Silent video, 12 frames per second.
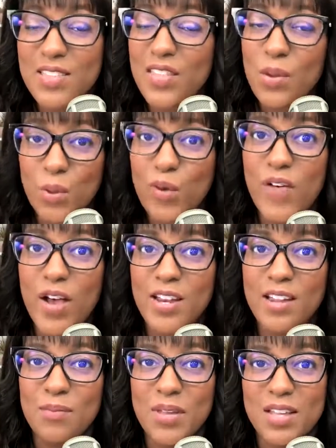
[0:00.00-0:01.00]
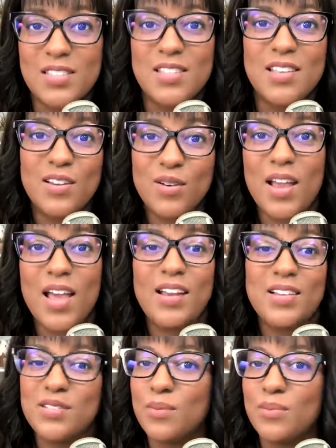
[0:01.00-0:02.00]
and they will find it because the internet
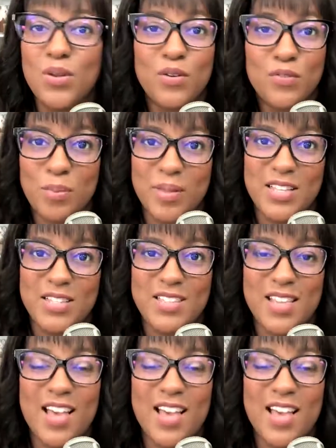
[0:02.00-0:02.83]
is a beautiful place